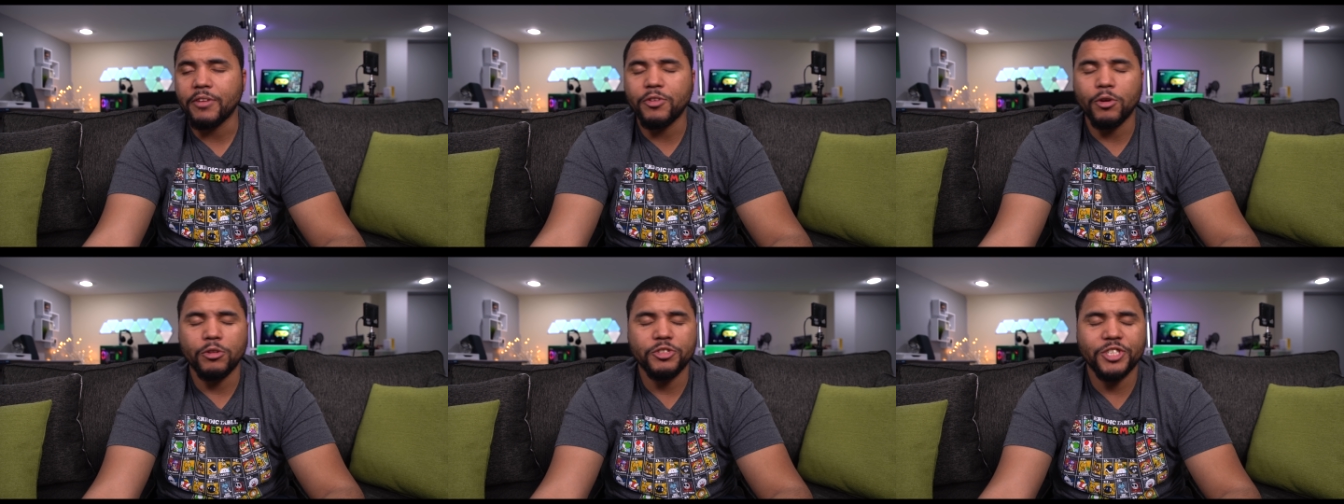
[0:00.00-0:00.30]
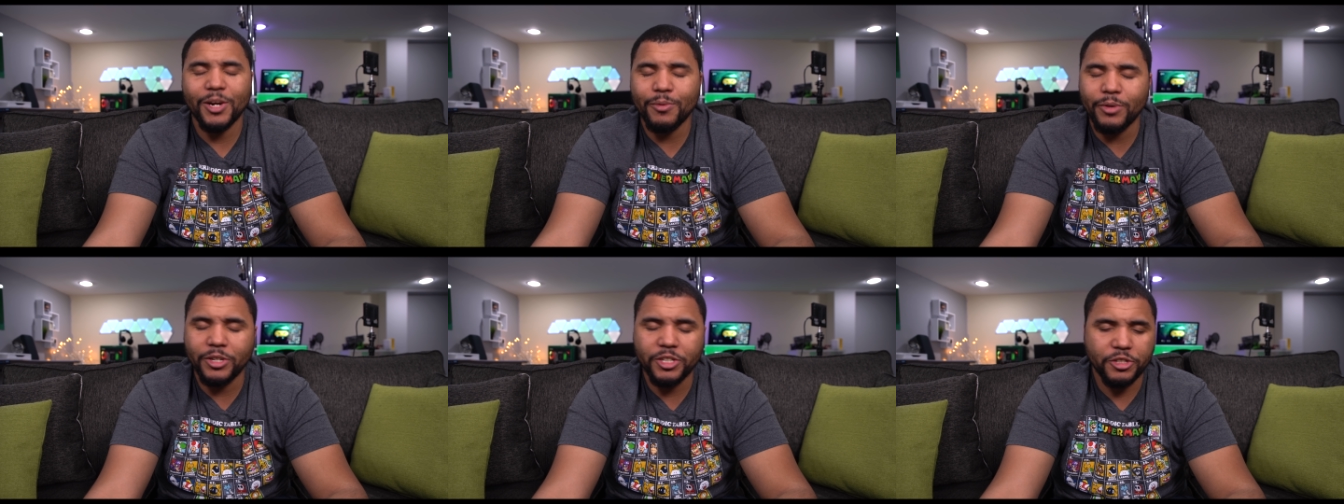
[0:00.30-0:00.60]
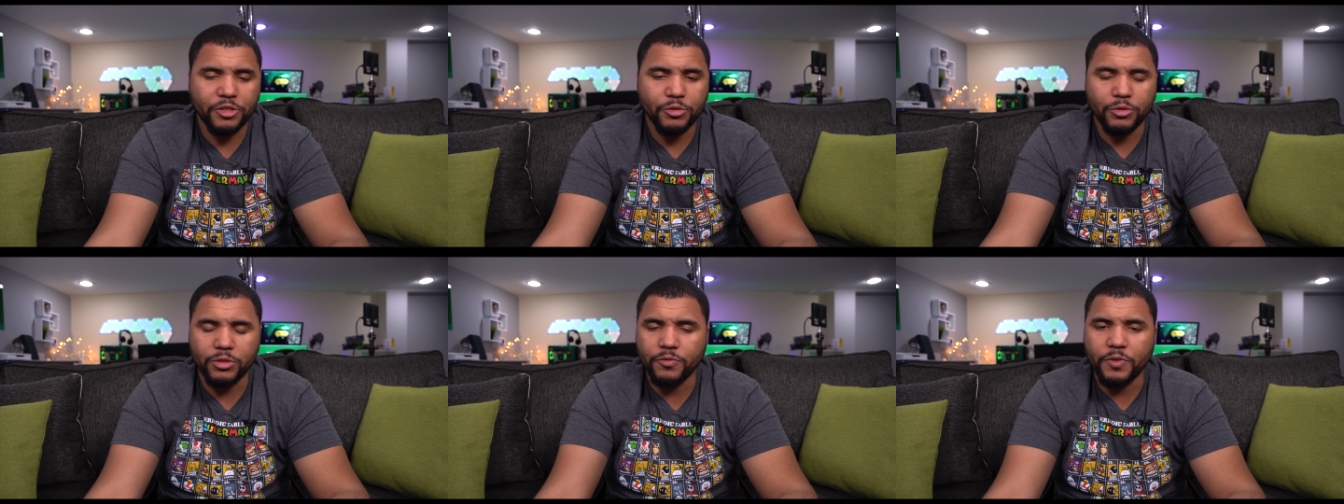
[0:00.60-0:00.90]
I told Jon
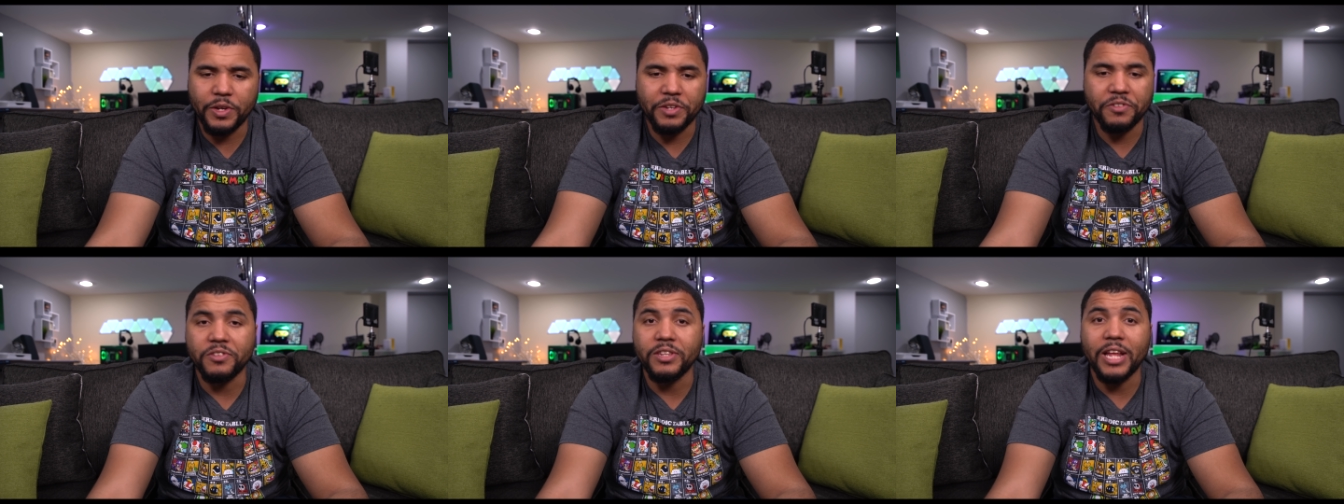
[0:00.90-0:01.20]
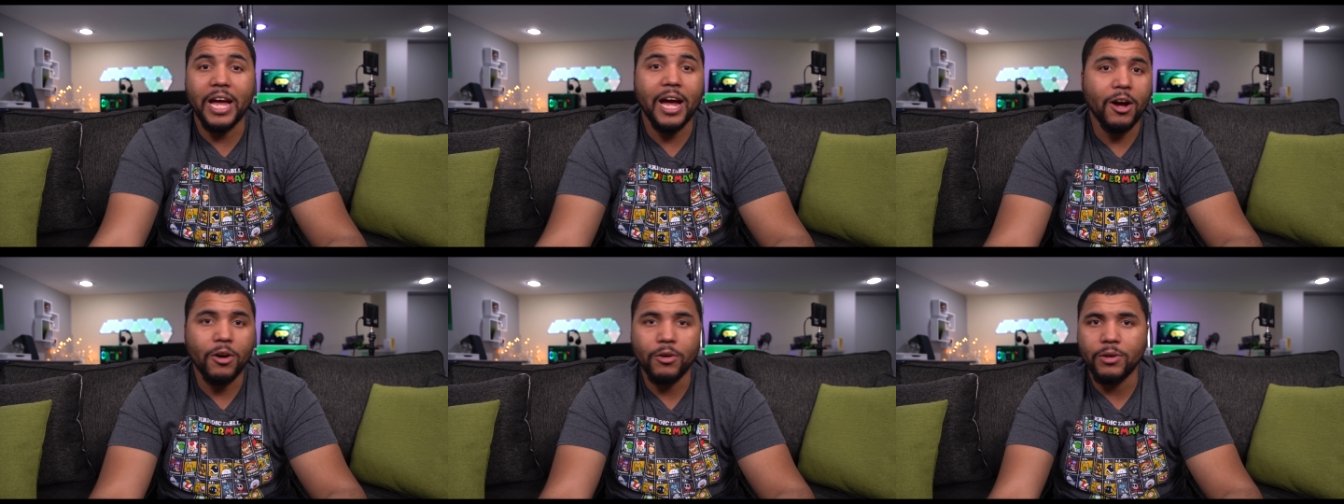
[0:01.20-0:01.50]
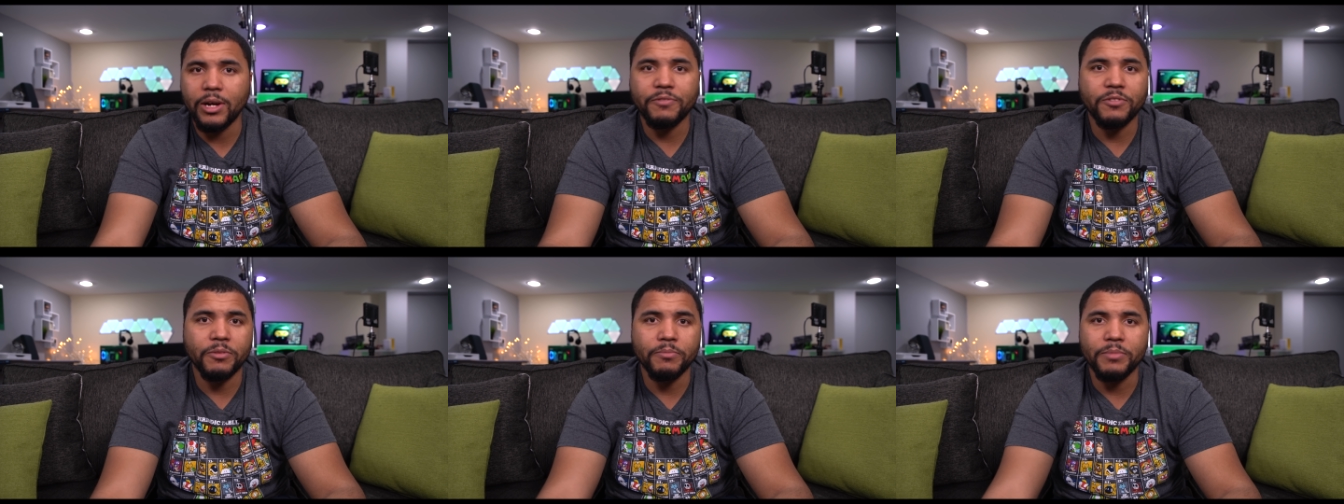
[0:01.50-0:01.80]
Rettinger to his face
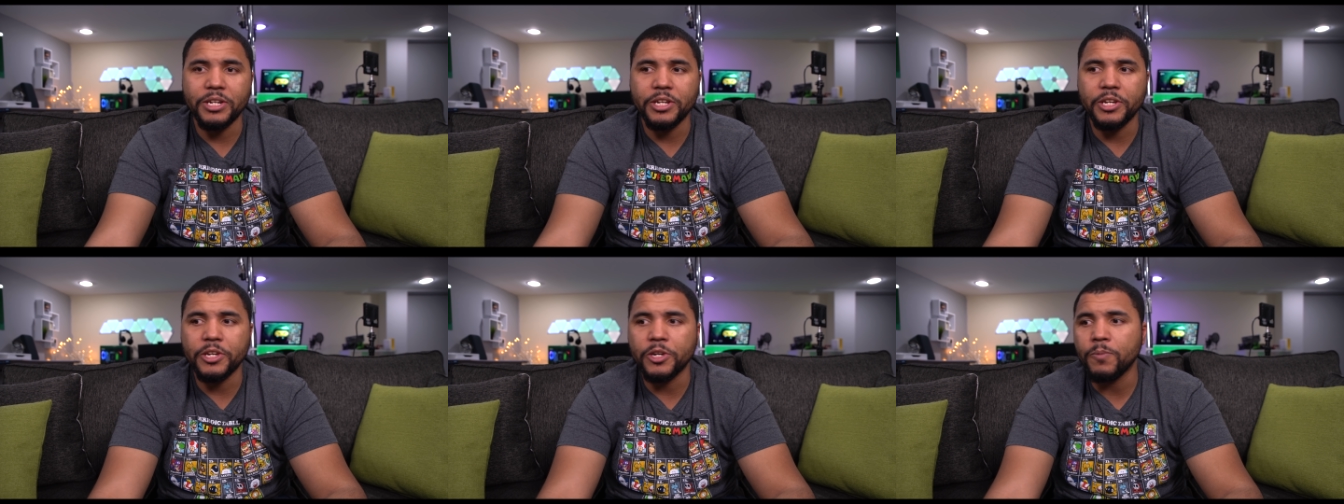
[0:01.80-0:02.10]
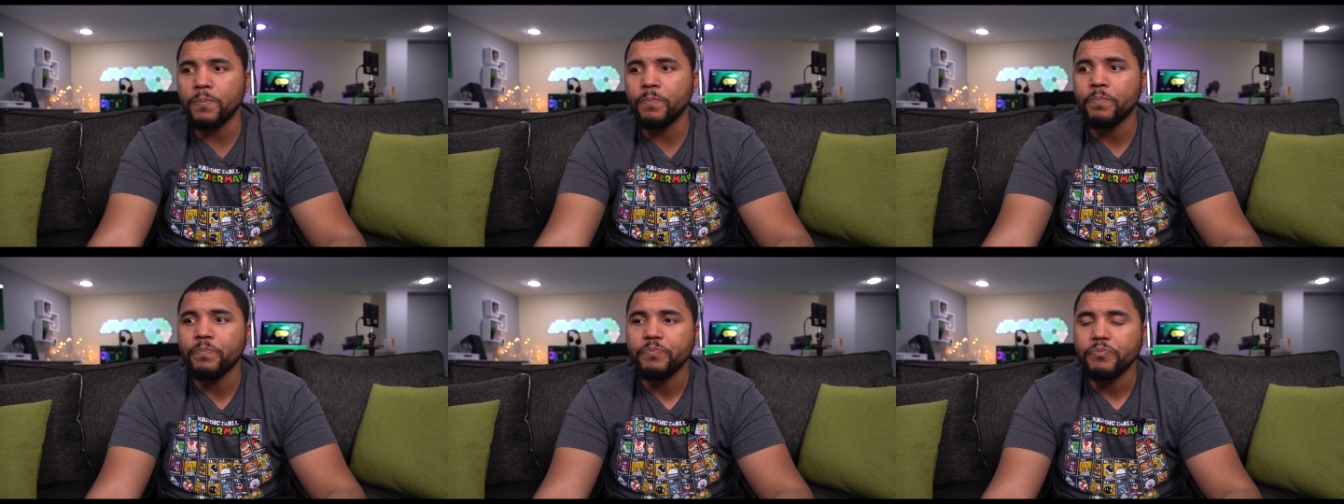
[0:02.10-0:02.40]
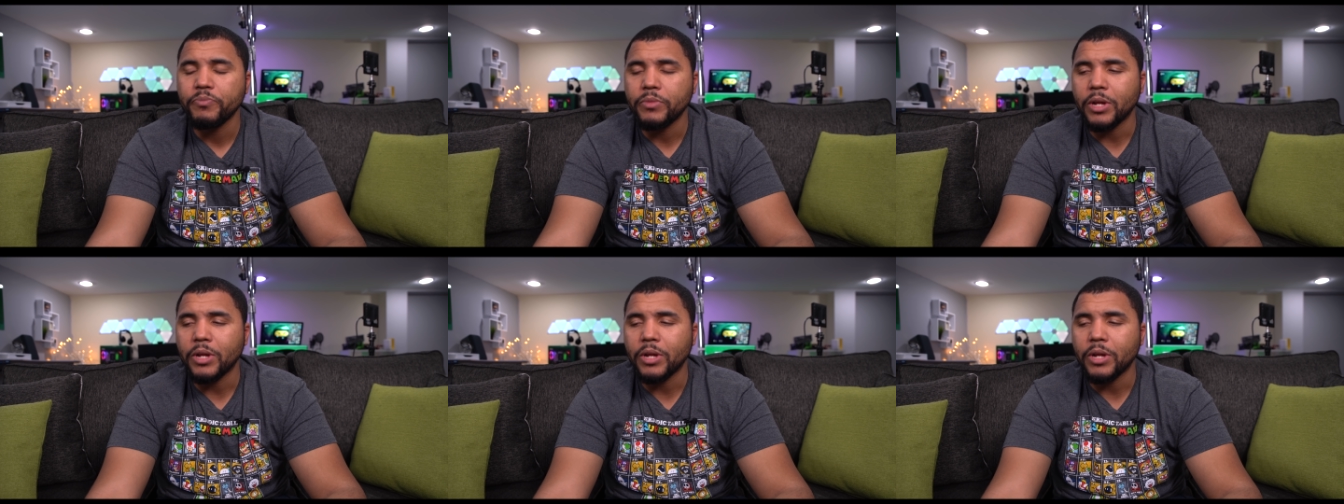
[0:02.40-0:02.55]
now after meeting him.